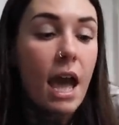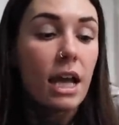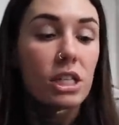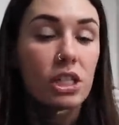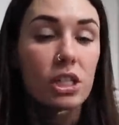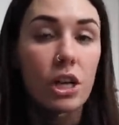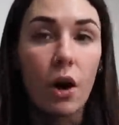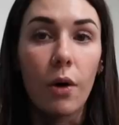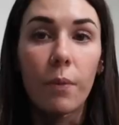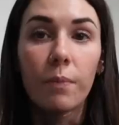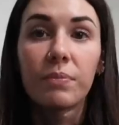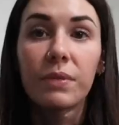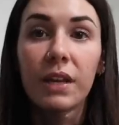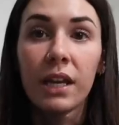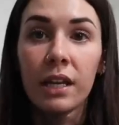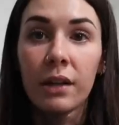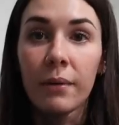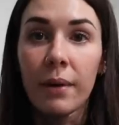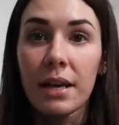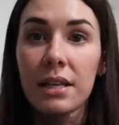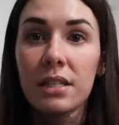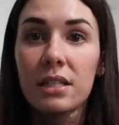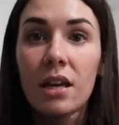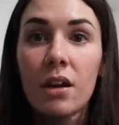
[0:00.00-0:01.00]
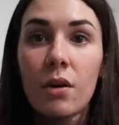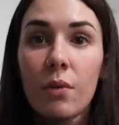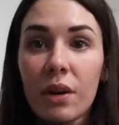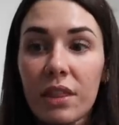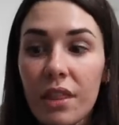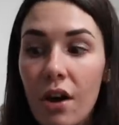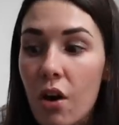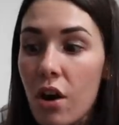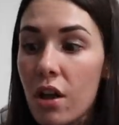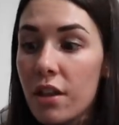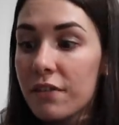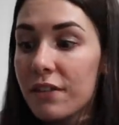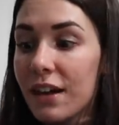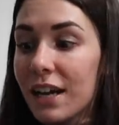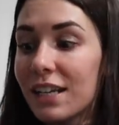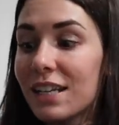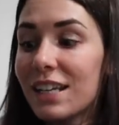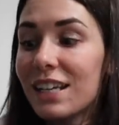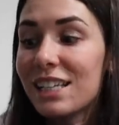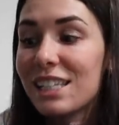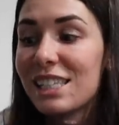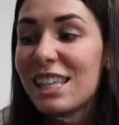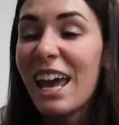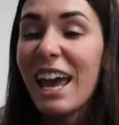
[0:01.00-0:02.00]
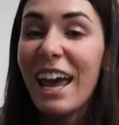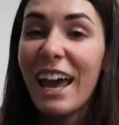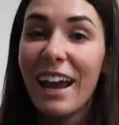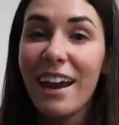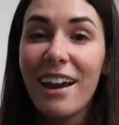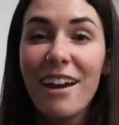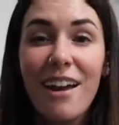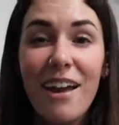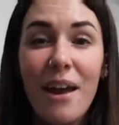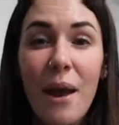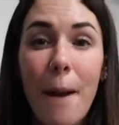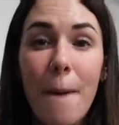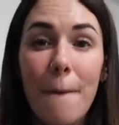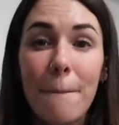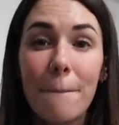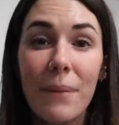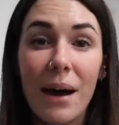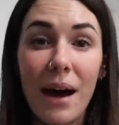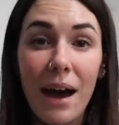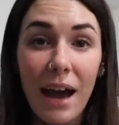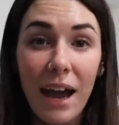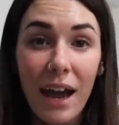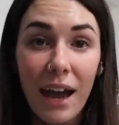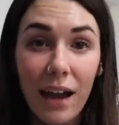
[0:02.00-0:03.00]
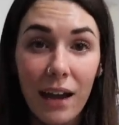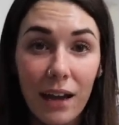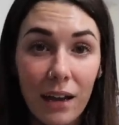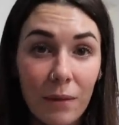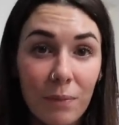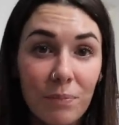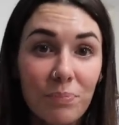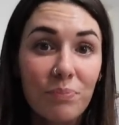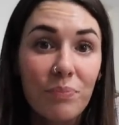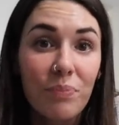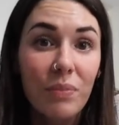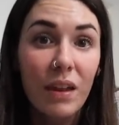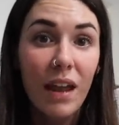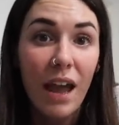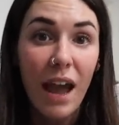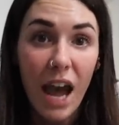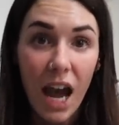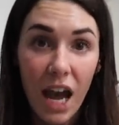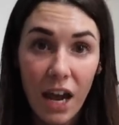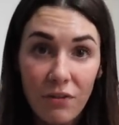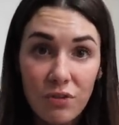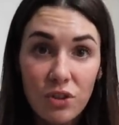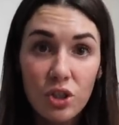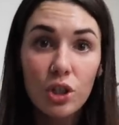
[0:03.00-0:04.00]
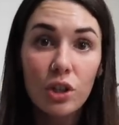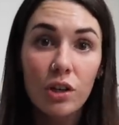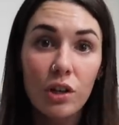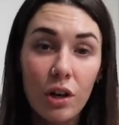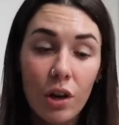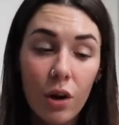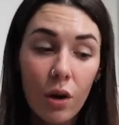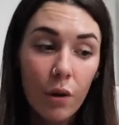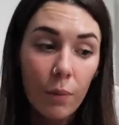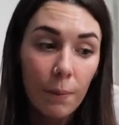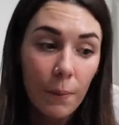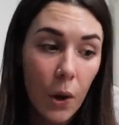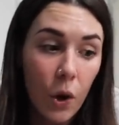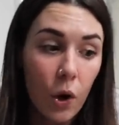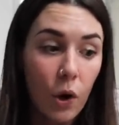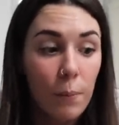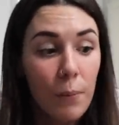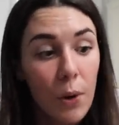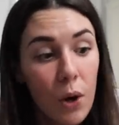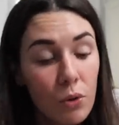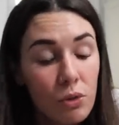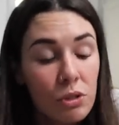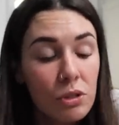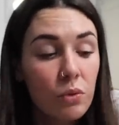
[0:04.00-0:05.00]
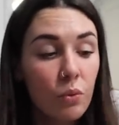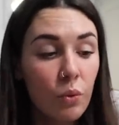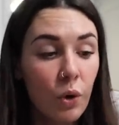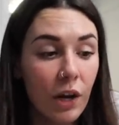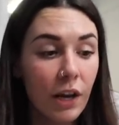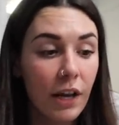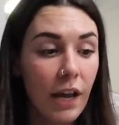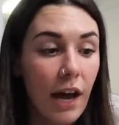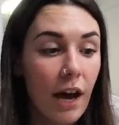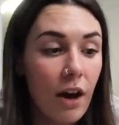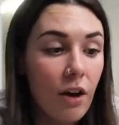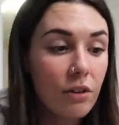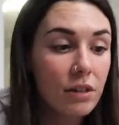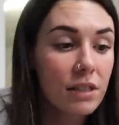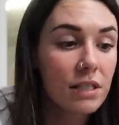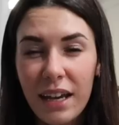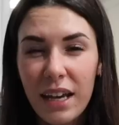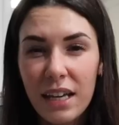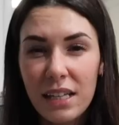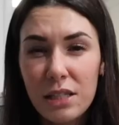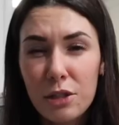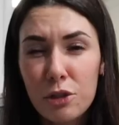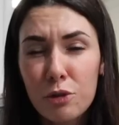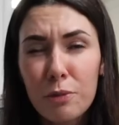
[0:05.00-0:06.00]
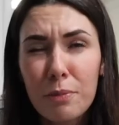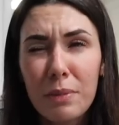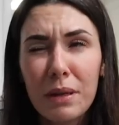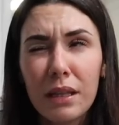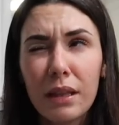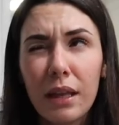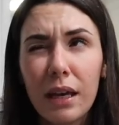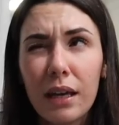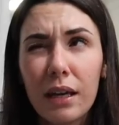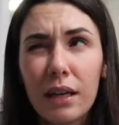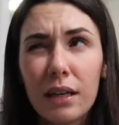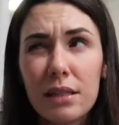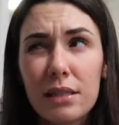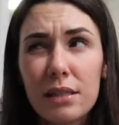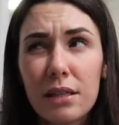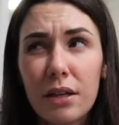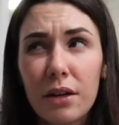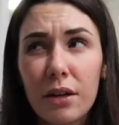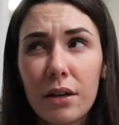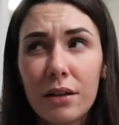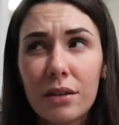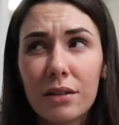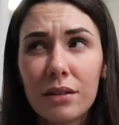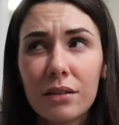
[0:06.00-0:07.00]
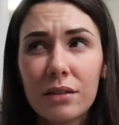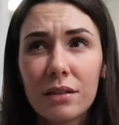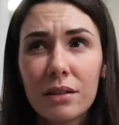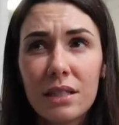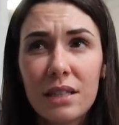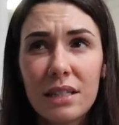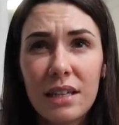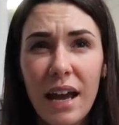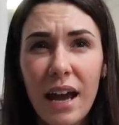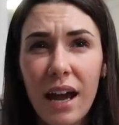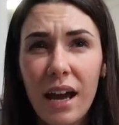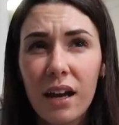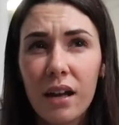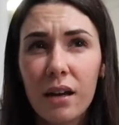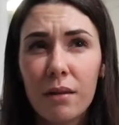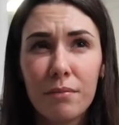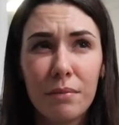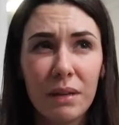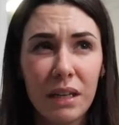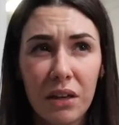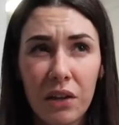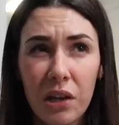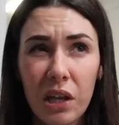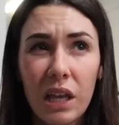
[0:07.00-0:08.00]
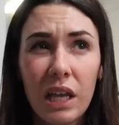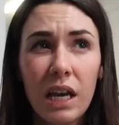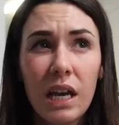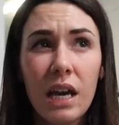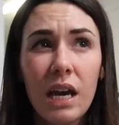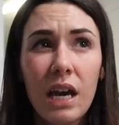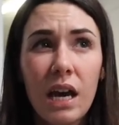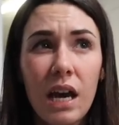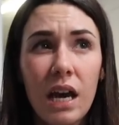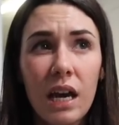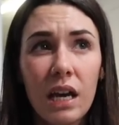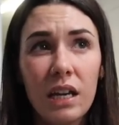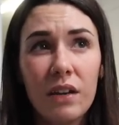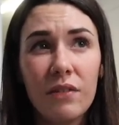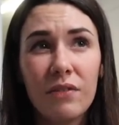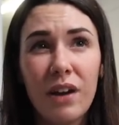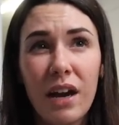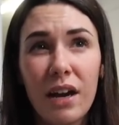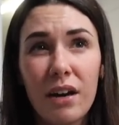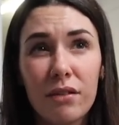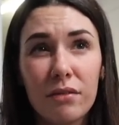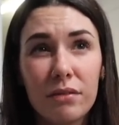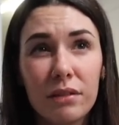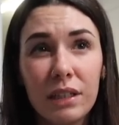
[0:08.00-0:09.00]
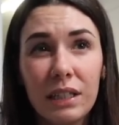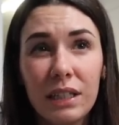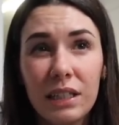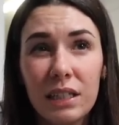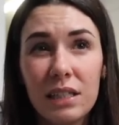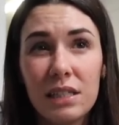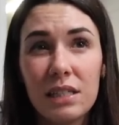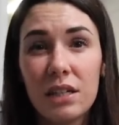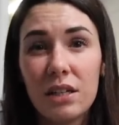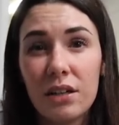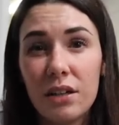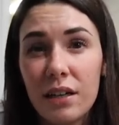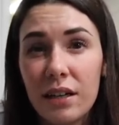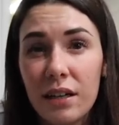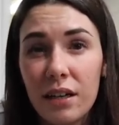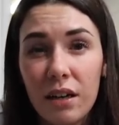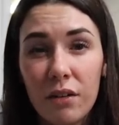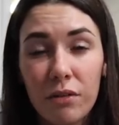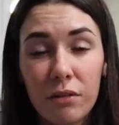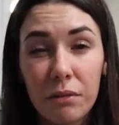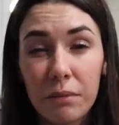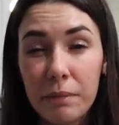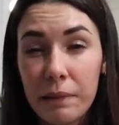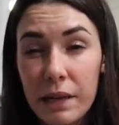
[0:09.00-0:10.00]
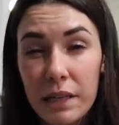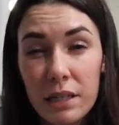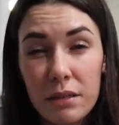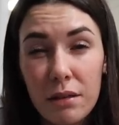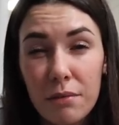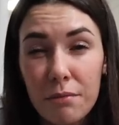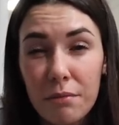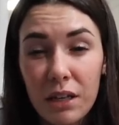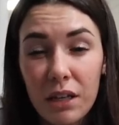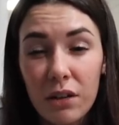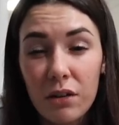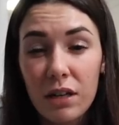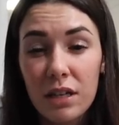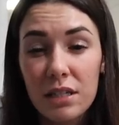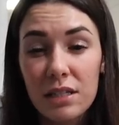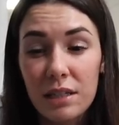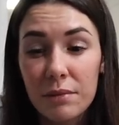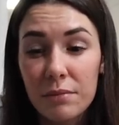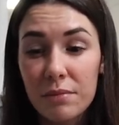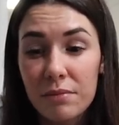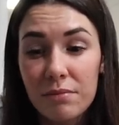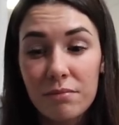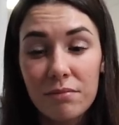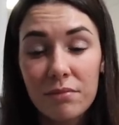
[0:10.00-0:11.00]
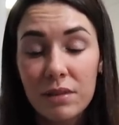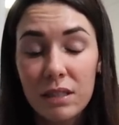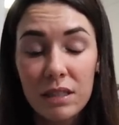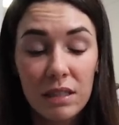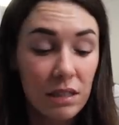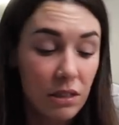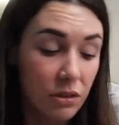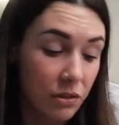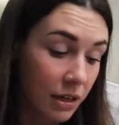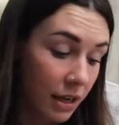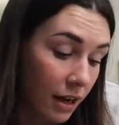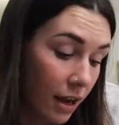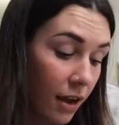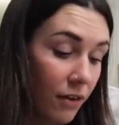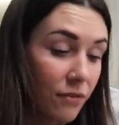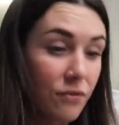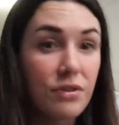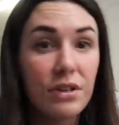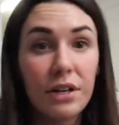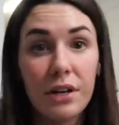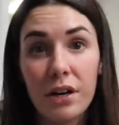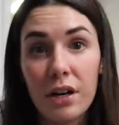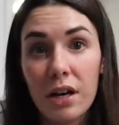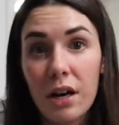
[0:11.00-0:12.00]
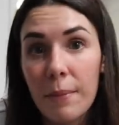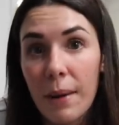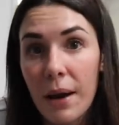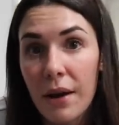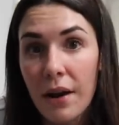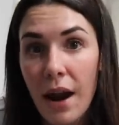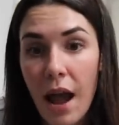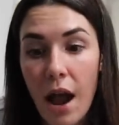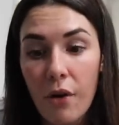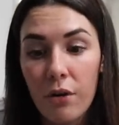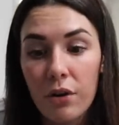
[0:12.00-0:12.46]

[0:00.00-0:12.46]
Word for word: So anyways, with all of that to say, my after or post-workout, I guess this would be like considered snack meal, I don't really consider it a replacement meal because I'm still gonna have dinner in about an